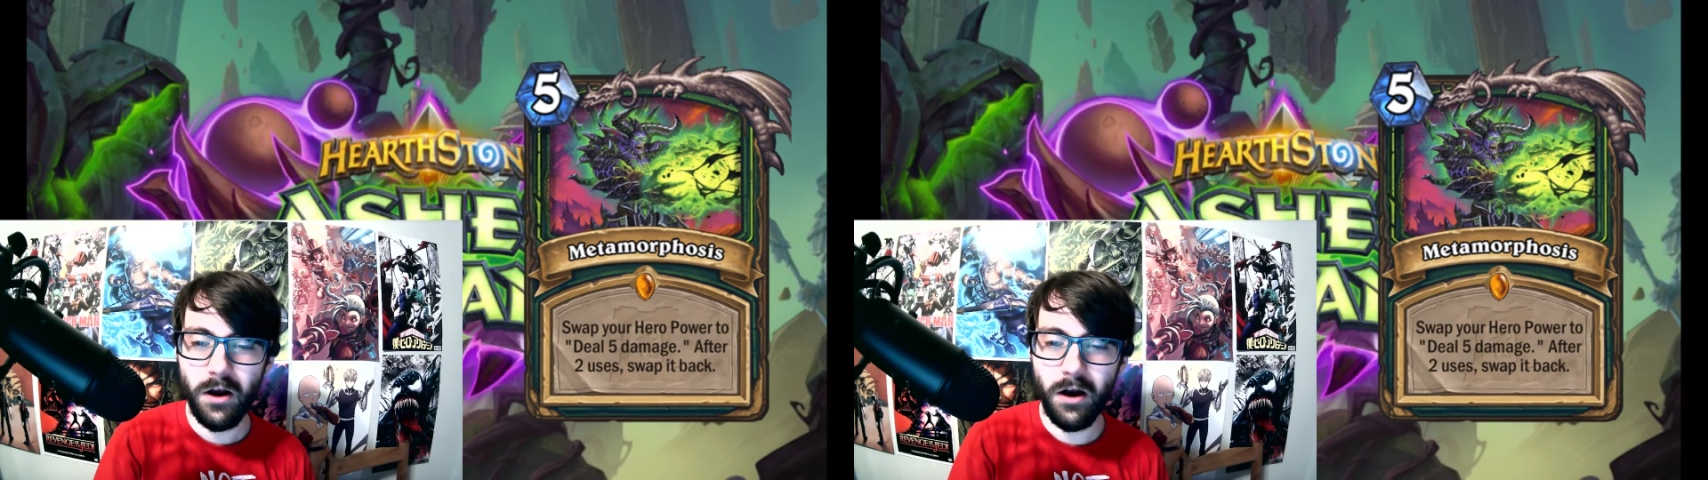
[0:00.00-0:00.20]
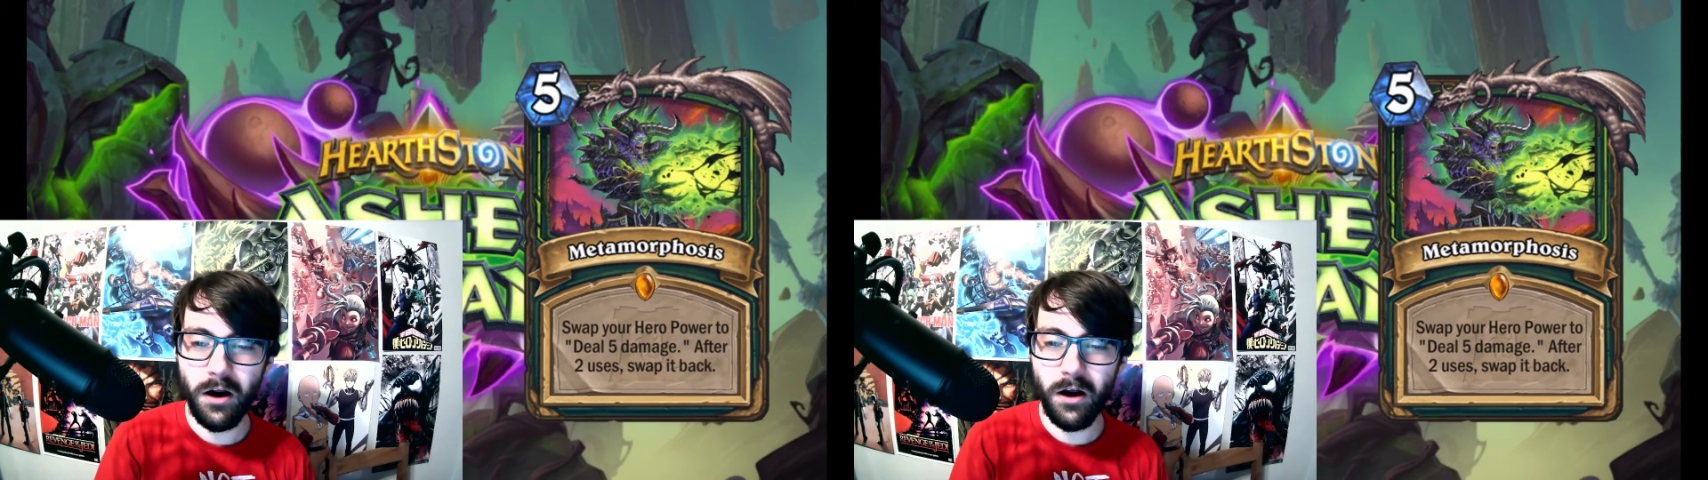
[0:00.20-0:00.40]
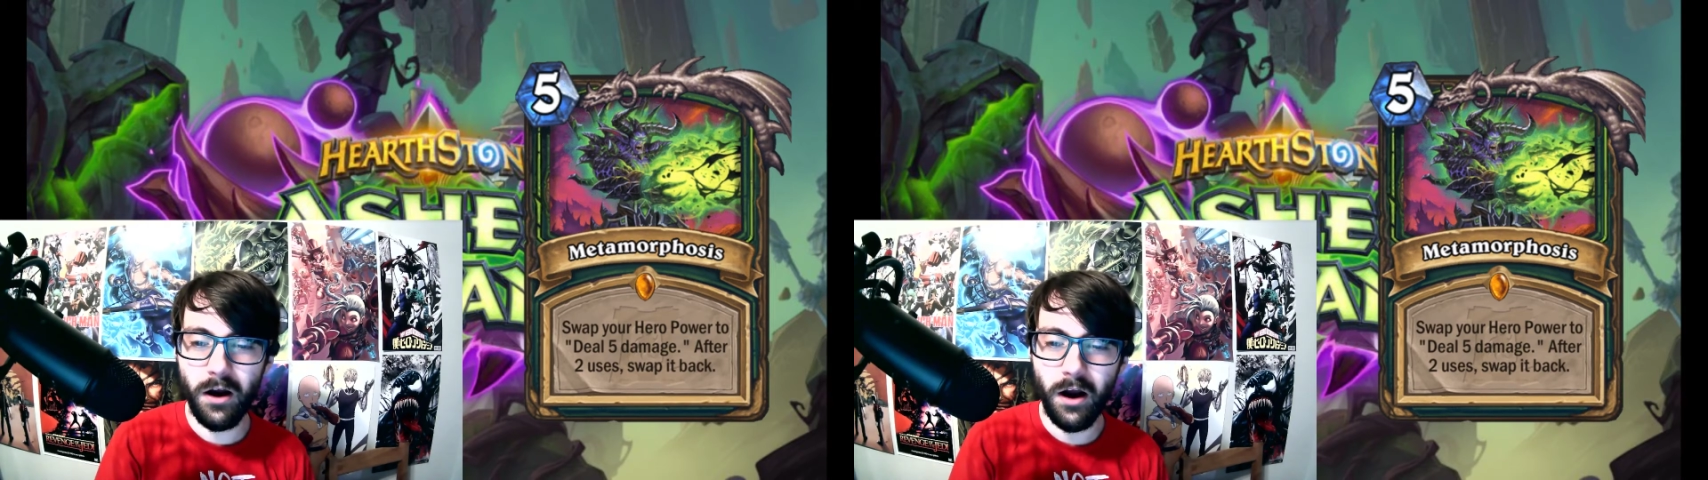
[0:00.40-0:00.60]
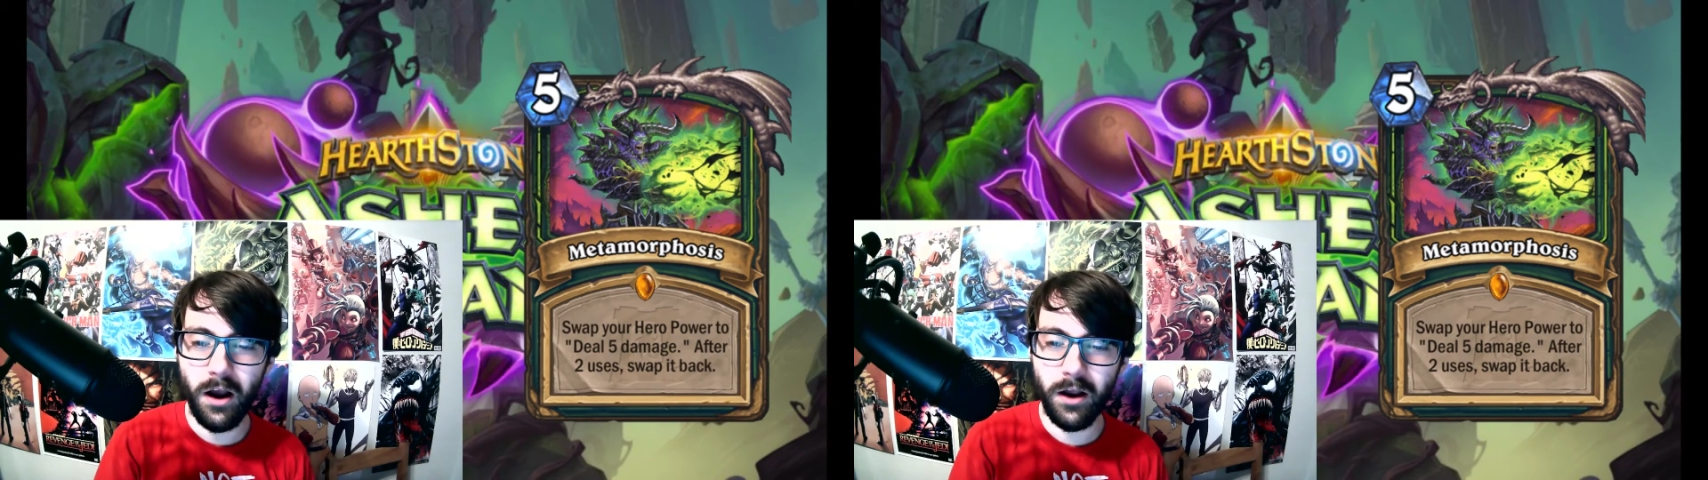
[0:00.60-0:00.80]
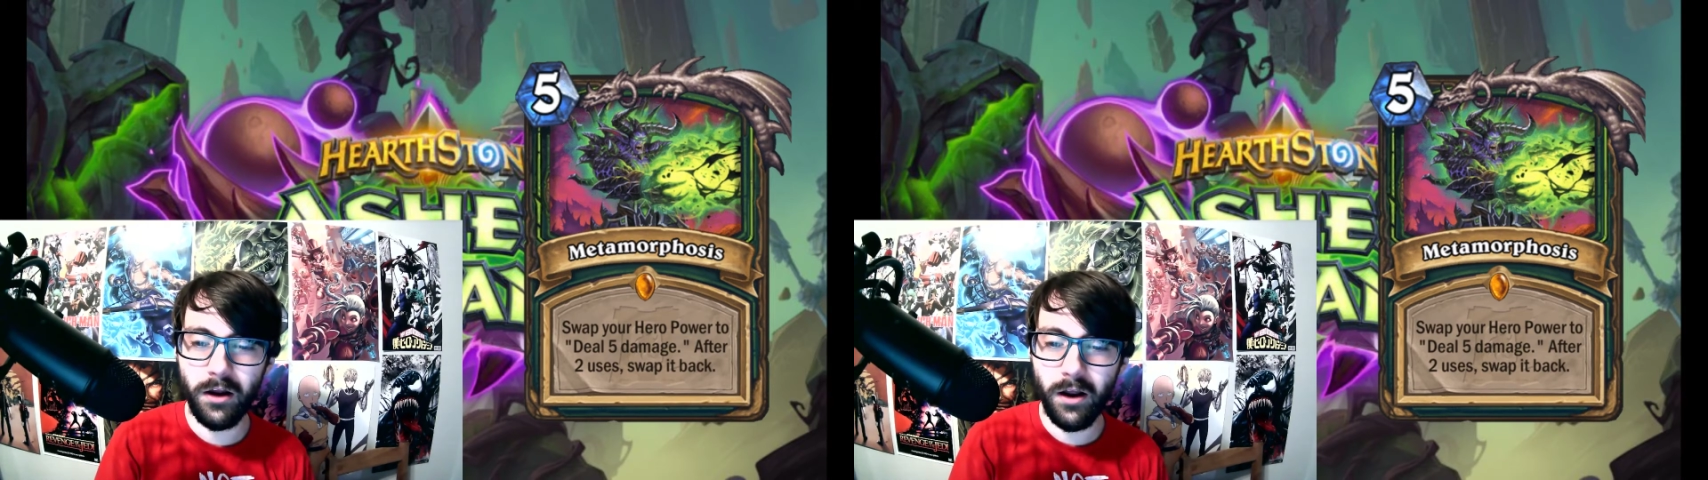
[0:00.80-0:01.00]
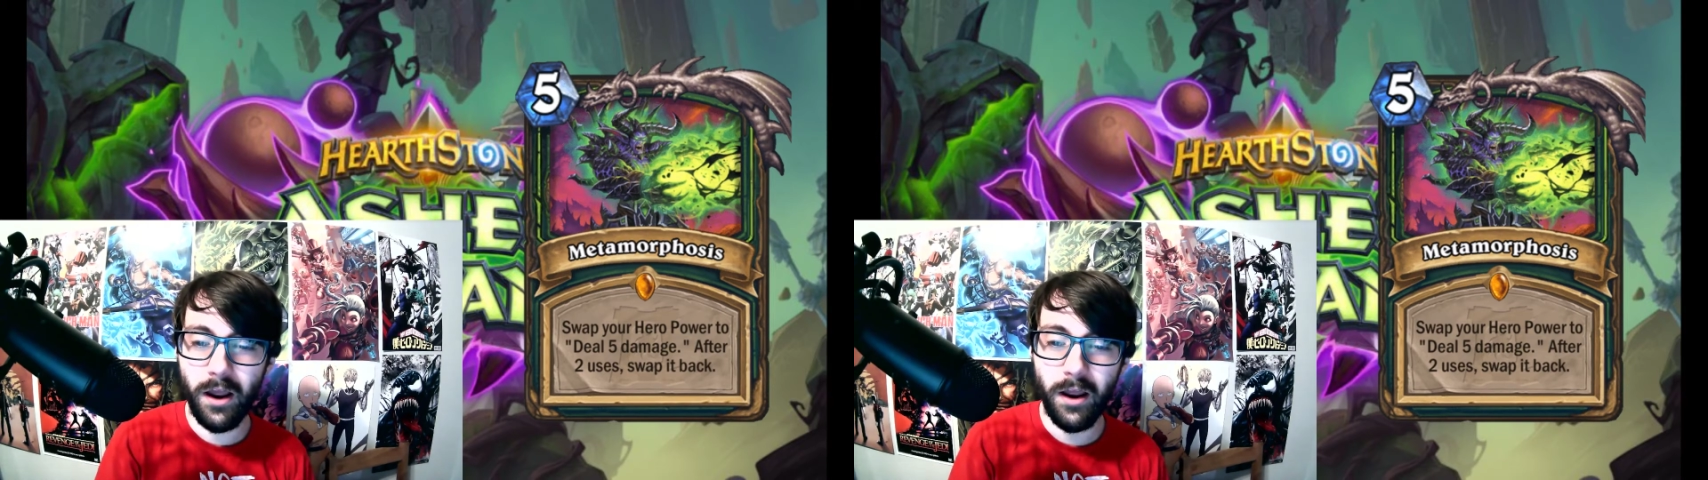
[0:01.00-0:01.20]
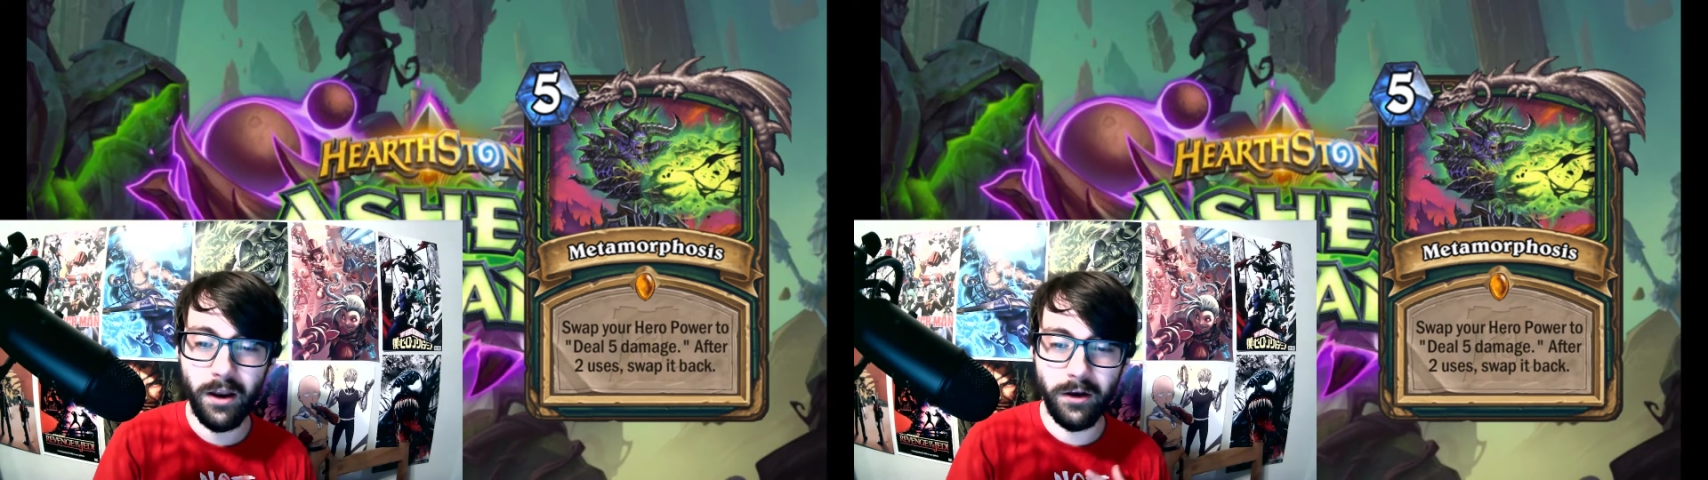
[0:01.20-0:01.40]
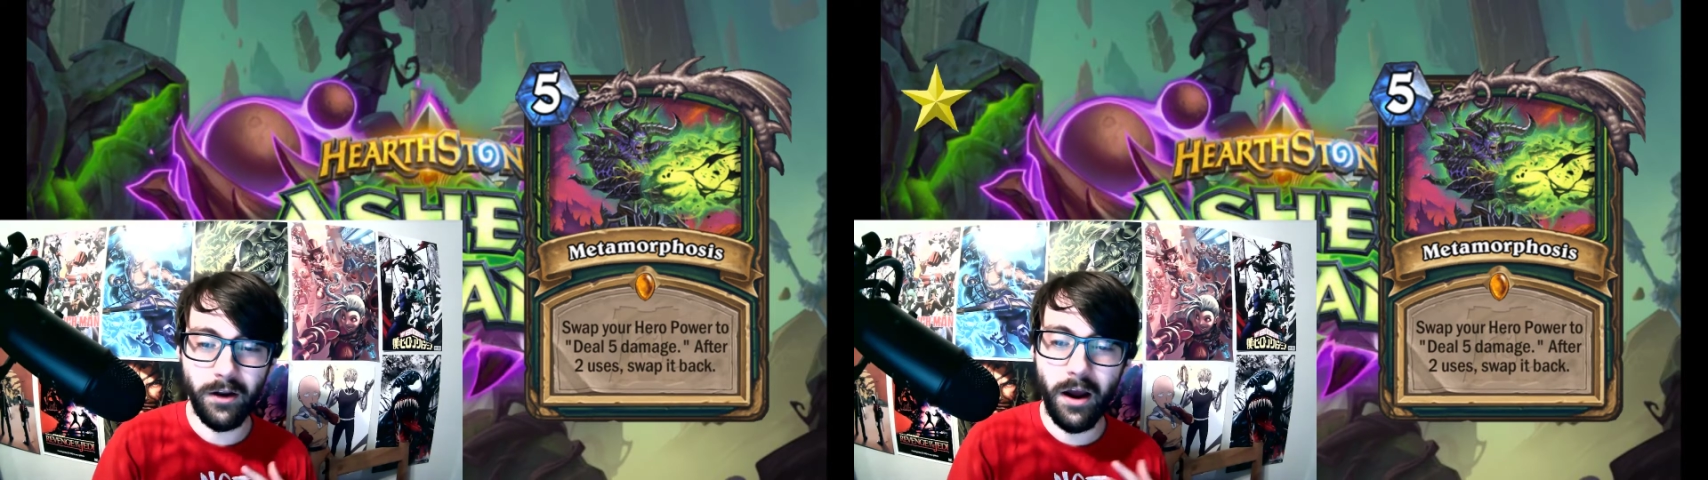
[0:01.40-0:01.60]

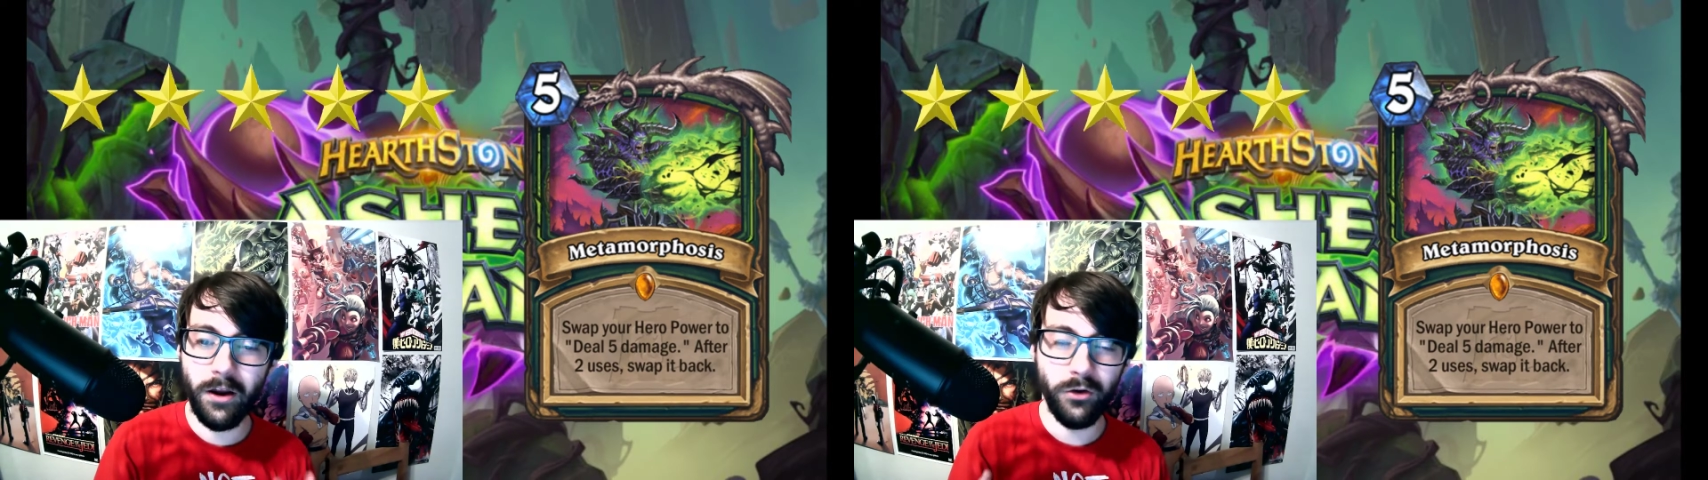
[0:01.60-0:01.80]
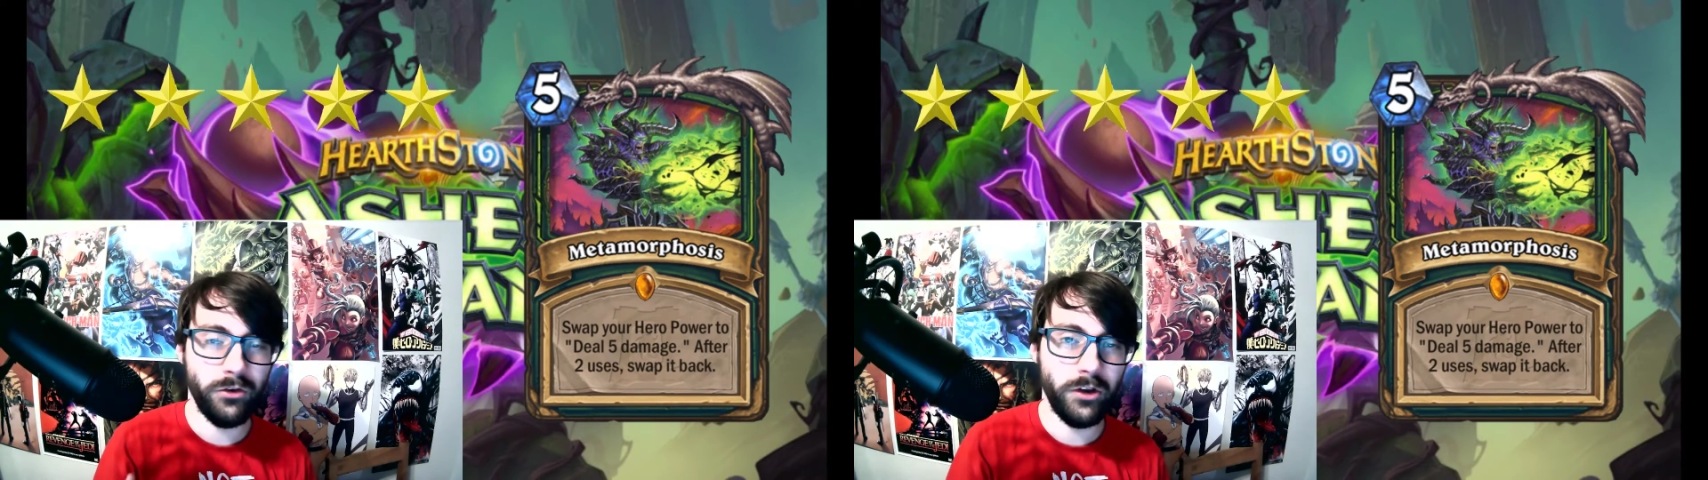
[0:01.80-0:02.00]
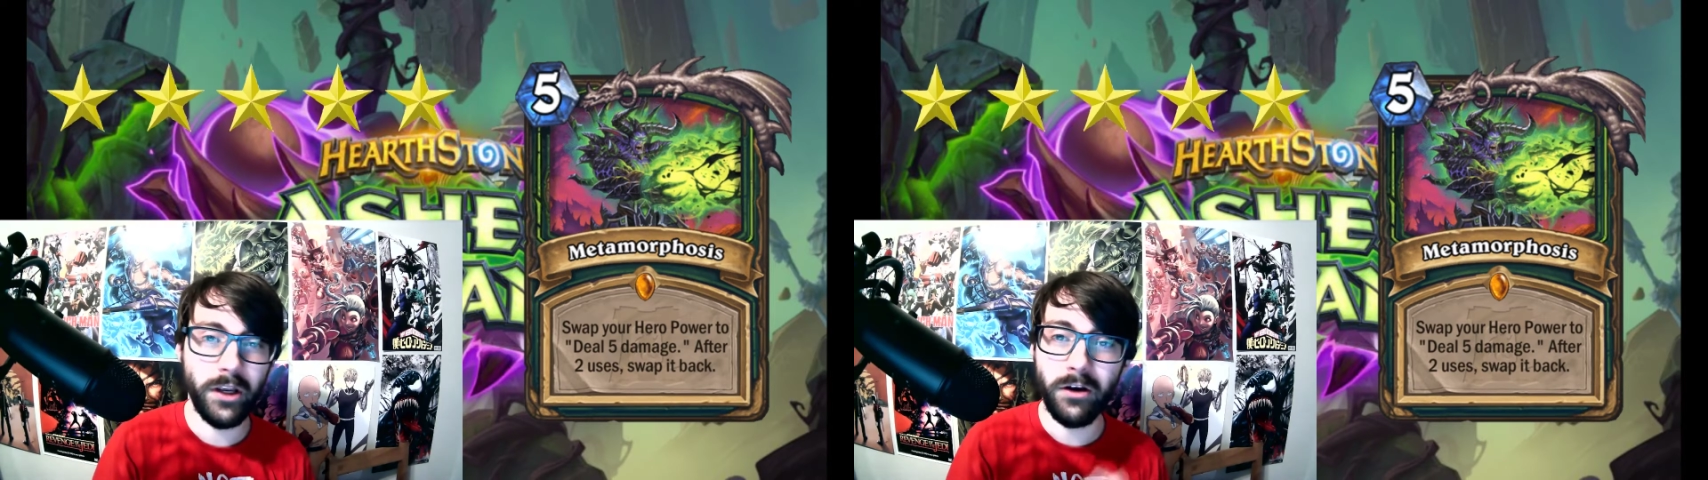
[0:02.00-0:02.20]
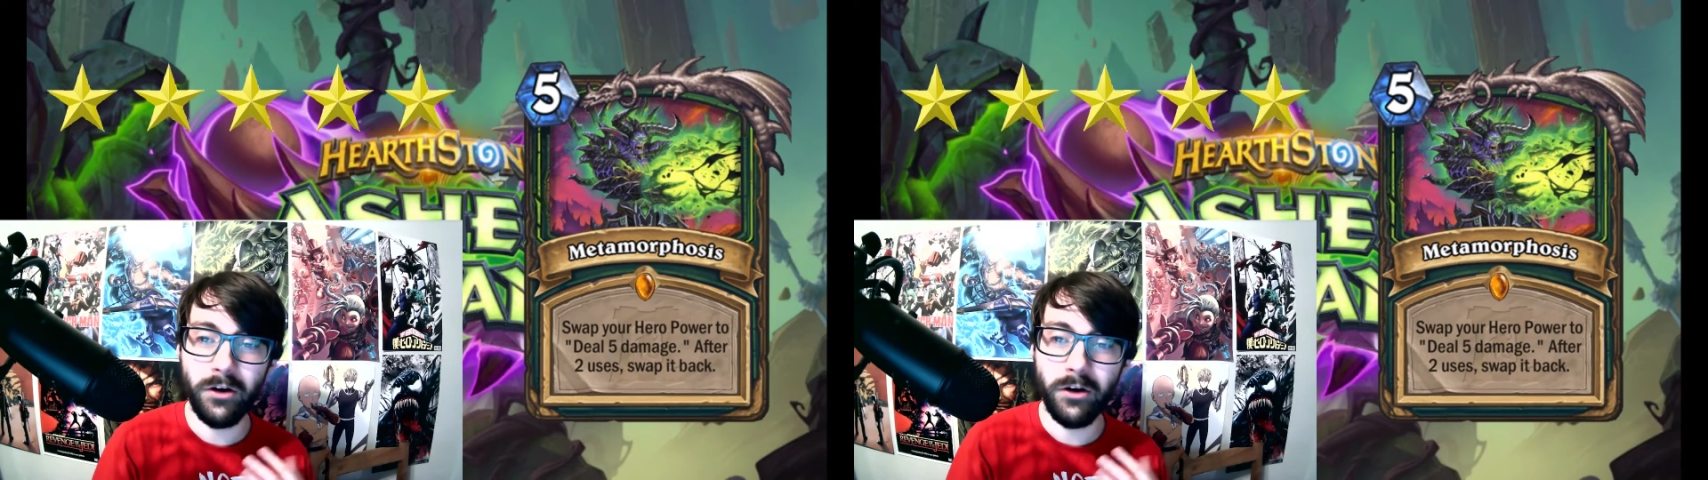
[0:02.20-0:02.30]
And I don't see it